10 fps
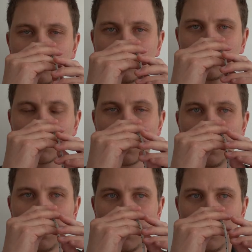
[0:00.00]

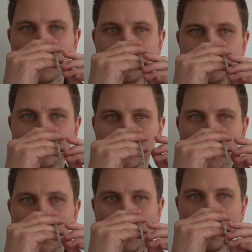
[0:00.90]

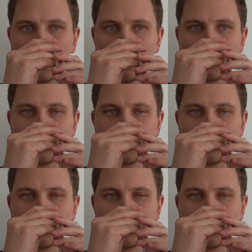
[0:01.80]
[no speech]